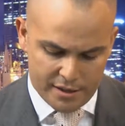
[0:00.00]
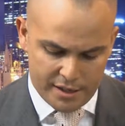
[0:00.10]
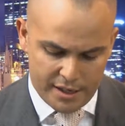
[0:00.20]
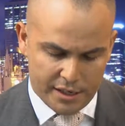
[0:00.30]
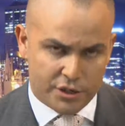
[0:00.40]

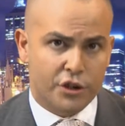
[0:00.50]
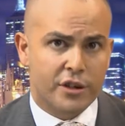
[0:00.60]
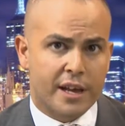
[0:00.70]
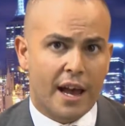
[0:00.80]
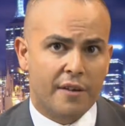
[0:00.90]
the
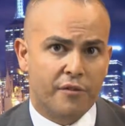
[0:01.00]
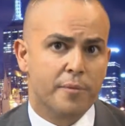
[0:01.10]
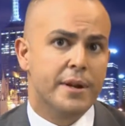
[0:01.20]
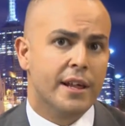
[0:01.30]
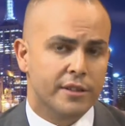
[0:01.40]
student came
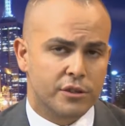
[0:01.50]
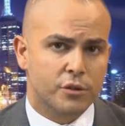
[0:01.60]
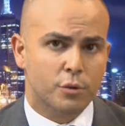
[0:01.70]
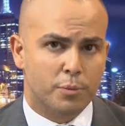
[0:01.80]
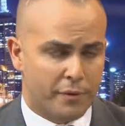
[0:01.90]
from another
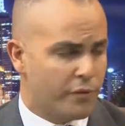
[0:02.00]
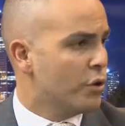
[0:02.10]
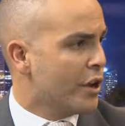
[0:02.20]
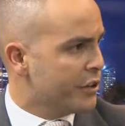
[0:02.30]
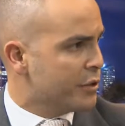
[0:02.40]
school
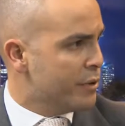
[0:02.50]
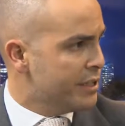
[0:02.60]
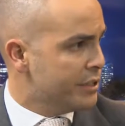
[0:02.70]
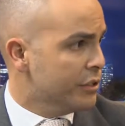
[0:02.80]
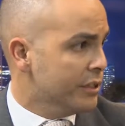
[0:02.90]
before going to
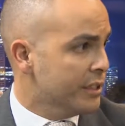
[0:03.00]
Pres Hill,